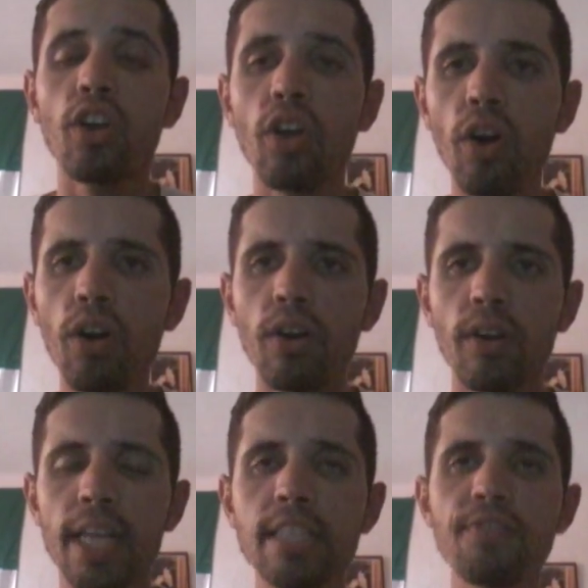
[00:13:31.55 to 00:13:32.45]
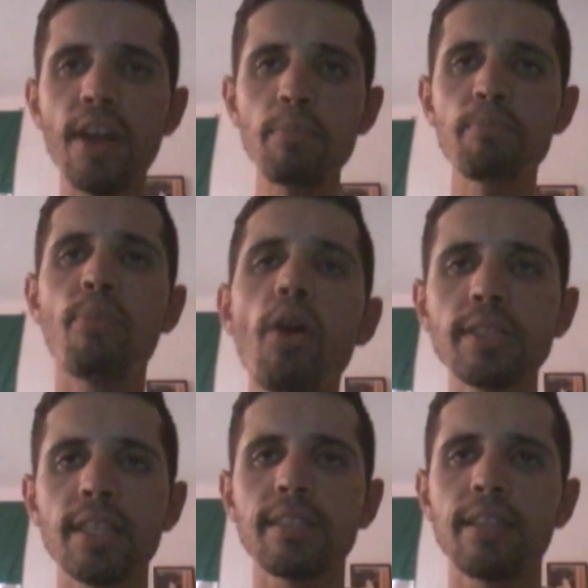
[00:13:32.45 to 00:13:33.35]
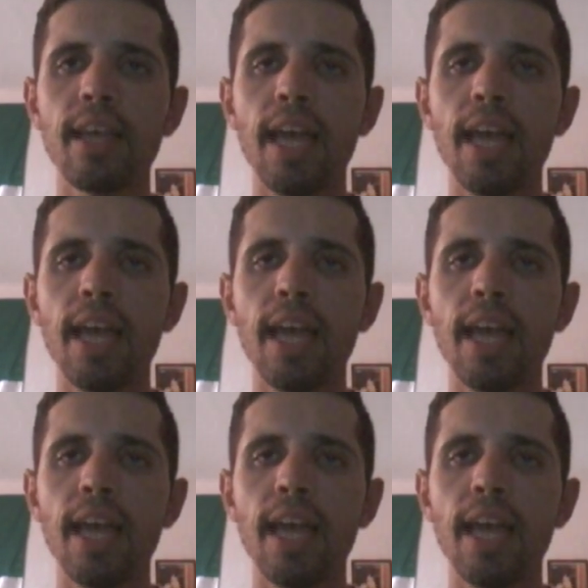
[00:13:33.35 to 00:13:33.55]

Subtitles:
No, it's very important